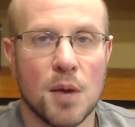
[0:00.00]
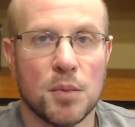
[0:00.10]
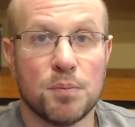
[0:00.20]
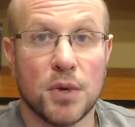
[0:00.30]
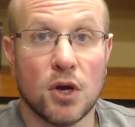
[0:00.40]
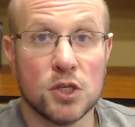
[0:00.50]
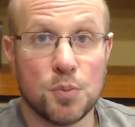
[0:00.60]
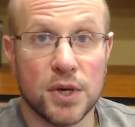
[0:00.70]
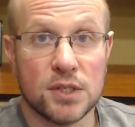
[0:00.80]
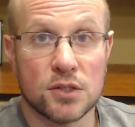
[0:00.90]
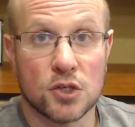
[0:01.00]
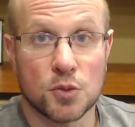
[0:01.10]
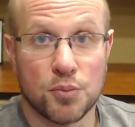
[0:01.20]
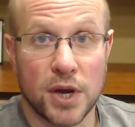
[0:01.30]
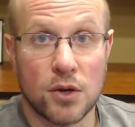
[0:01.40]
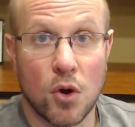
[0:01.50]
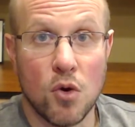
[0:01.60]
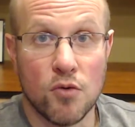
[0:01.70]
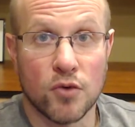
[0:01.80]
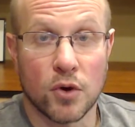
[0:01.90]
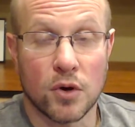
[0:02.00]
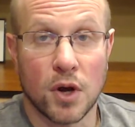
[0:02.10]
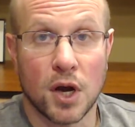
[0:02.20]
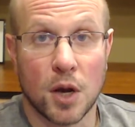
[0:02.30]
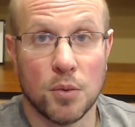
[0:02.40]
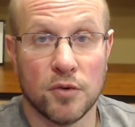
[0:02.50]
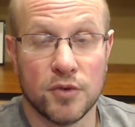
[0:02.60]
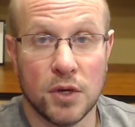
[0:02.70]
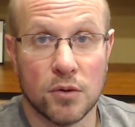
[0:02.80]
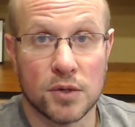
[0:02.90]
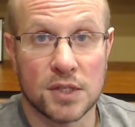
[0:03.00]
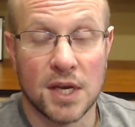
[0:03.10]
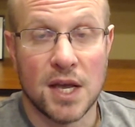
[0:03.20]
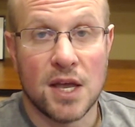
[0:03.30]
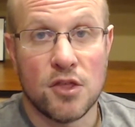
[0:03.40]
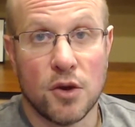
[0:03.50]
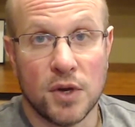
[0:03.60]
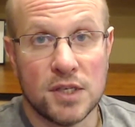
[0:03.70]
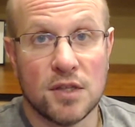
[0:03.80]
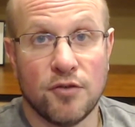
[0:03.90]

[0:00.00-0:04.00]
But because braces are spread over a couple of years, there is the